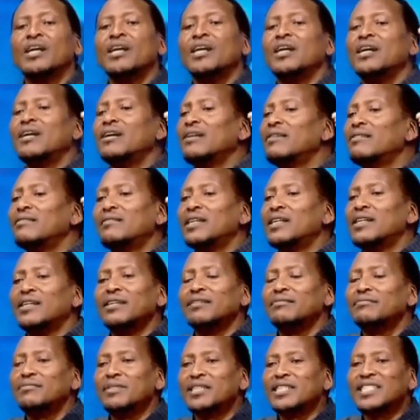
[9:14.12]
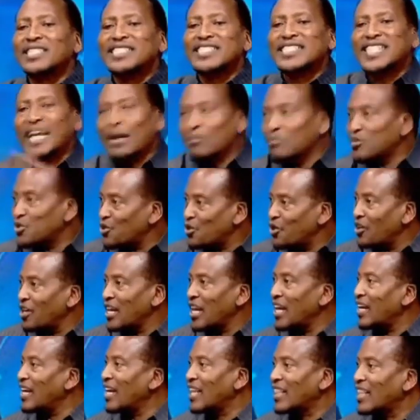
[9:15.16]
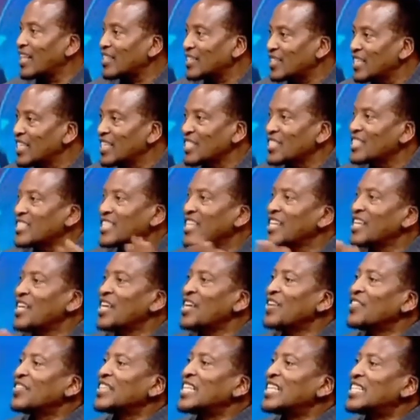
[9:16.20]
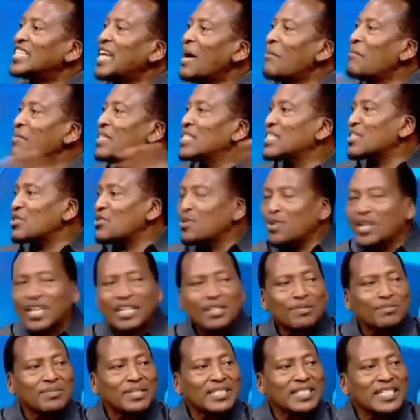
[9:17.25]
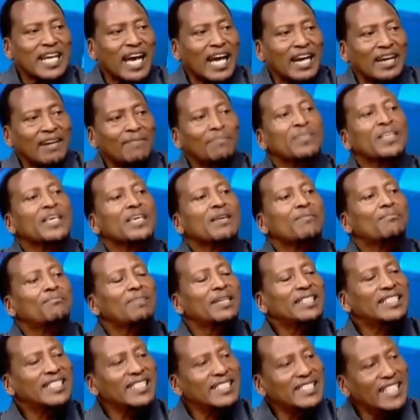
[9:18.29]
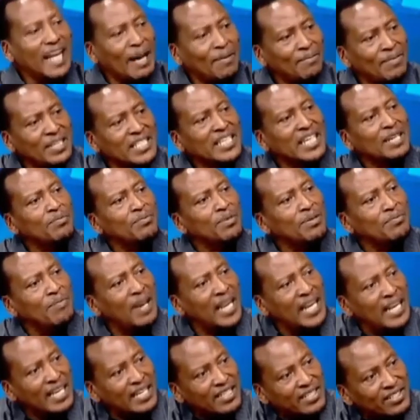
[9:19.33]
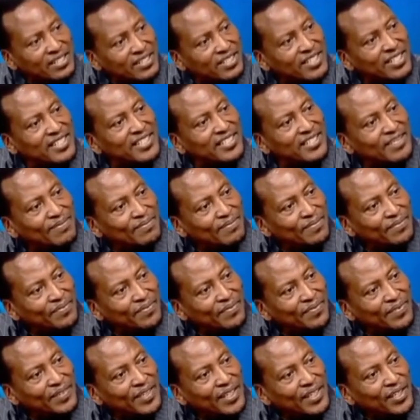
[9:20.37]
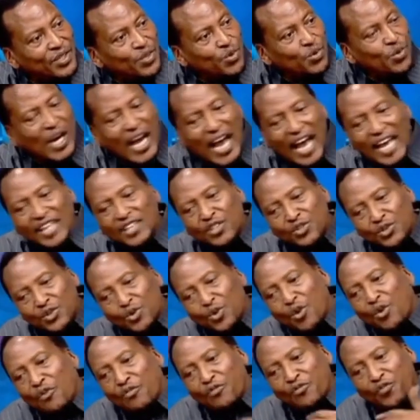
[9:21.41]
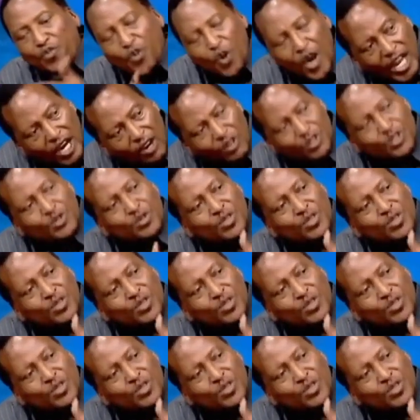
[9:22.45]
redemption and other things, the damage has already been done. But the damage can be managed. You can't throw fuel onto the